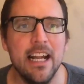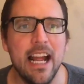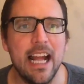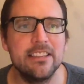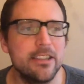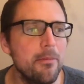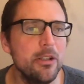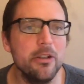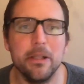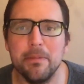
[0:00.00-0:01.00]
as someone
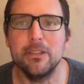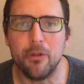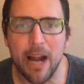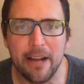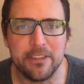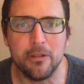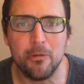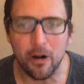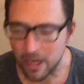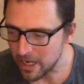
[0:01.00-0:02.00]
who can be drafted to
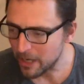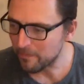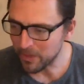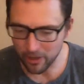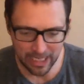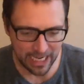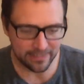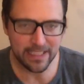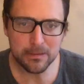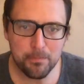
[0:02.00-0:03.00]
war? Okay,
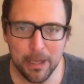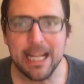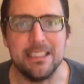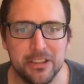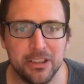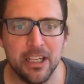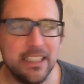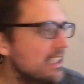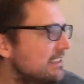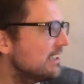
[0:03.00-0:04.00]
this bitch
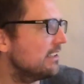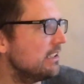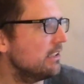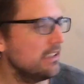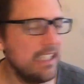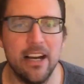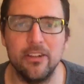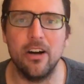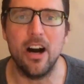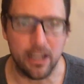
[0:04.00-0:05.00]
gets into Yale
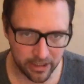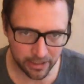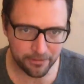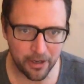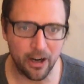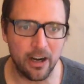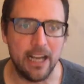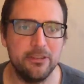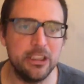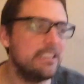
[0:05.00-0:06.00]
Law. Good for her.
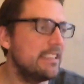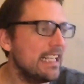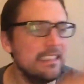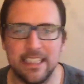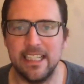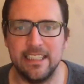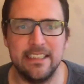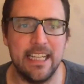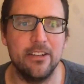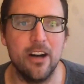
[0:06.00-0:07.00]
If she didn't get into
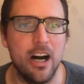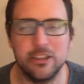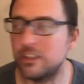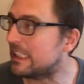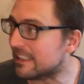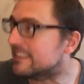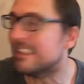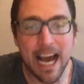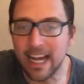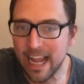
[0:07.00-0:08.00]
Yale Law, she does
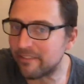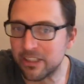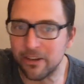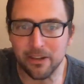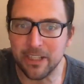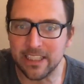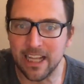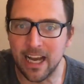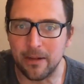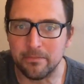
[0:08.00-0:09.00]
not have to go to
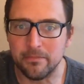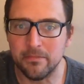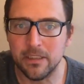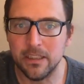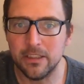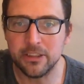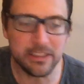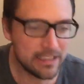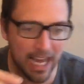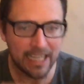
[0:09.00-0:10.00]
Vietnam. She's
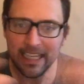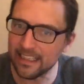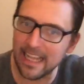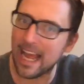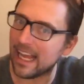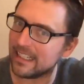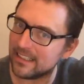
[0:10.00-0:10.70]
not in that.